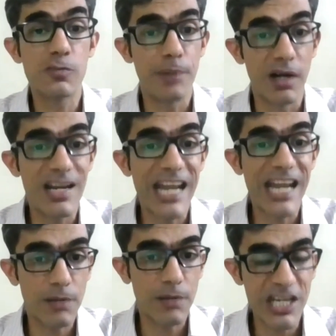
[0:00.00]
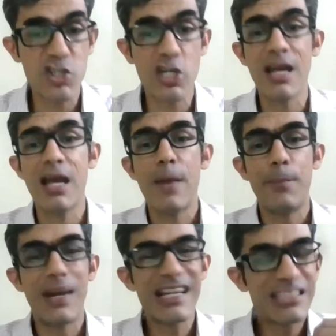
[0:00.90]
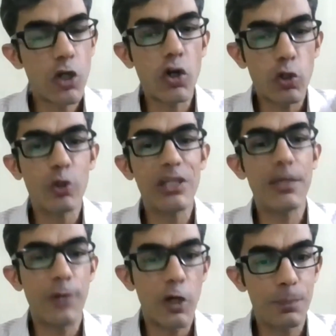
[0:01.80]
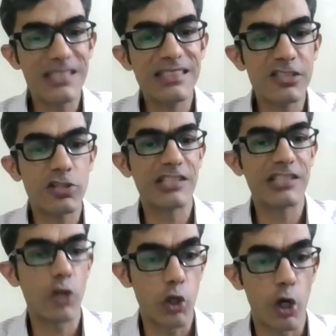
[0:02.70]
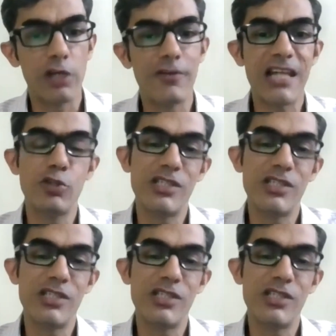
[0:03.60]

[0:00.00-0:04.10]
per data breach. But it's not only about business risk or dollar value,